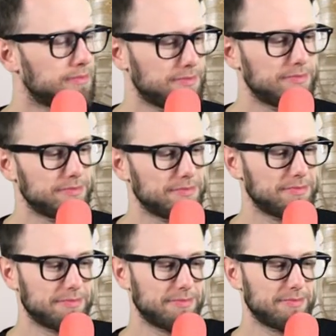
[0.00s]

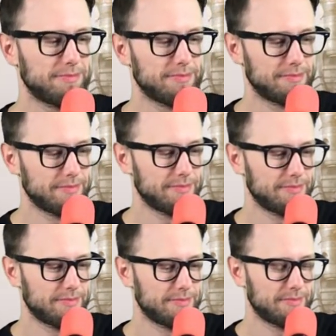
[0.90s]

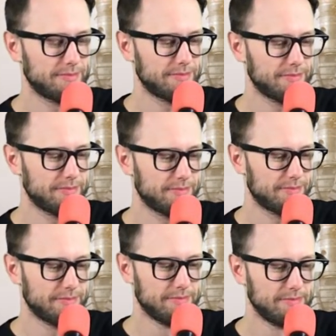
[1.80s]

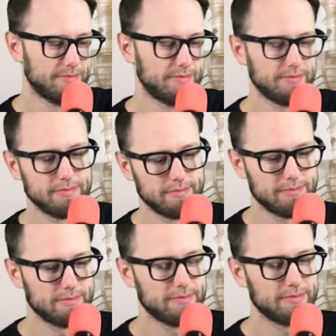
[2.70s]

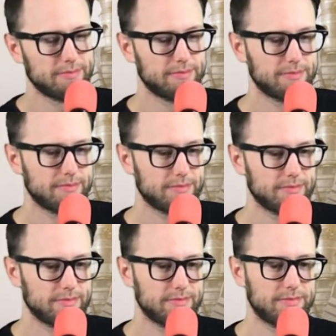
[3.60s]

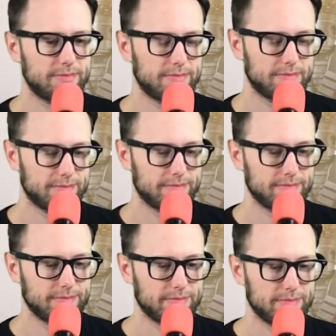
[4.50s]

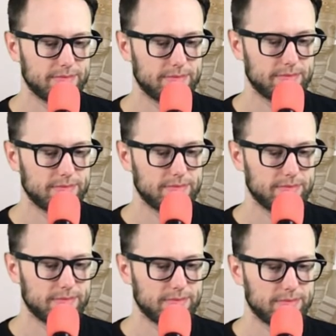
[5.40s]

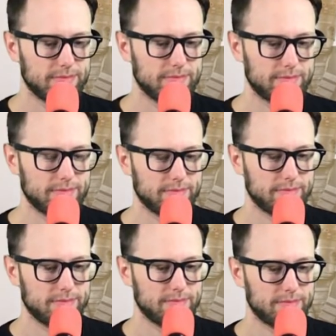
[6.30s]

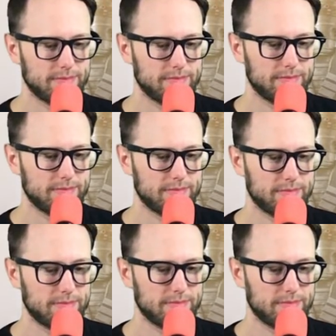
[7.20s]
[no speech]